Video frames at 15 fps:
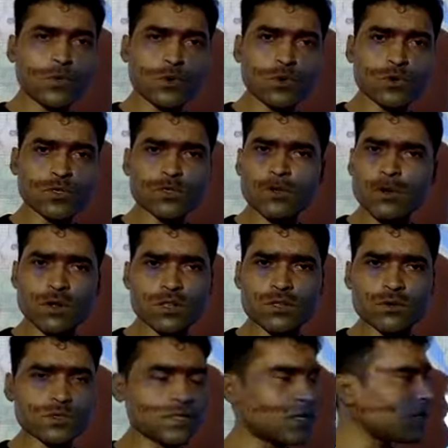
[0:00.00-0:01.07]
ports, all
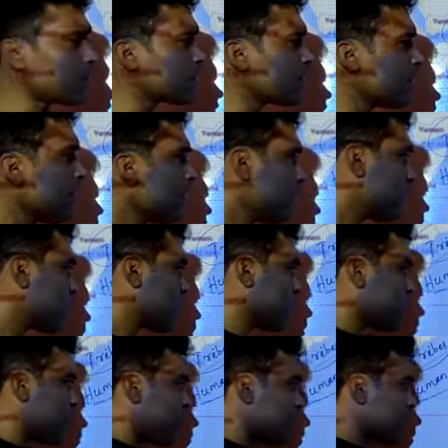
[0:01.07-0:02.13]
those things. But
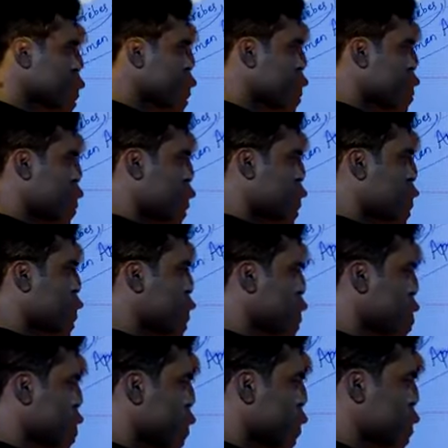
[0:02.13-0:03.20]
in physical features,
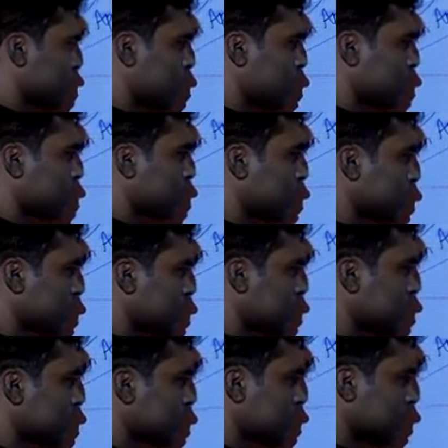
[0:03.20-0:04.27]
we are going to
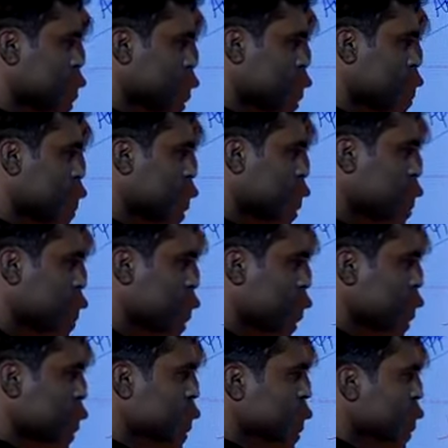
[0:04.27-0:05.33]
discuss number of
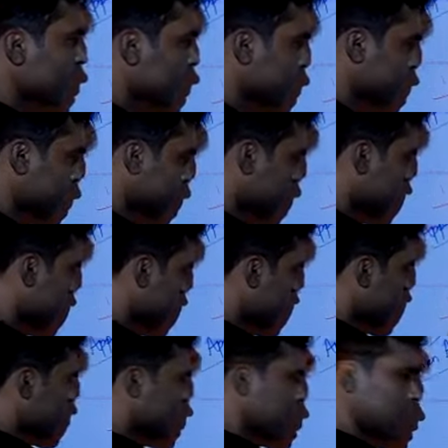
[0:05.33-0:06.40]
things.
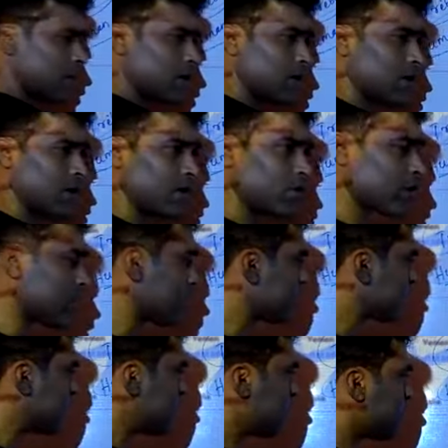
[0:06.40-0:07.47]
You can
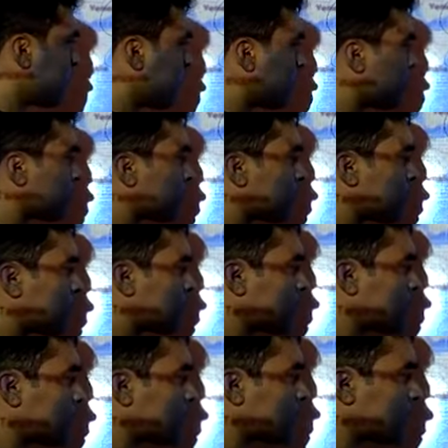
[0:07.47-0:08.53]
say mountain
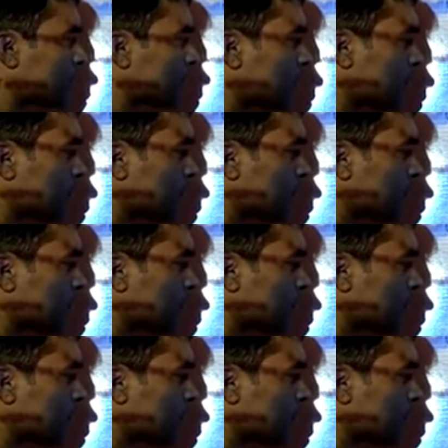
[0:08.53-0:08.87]
ranges,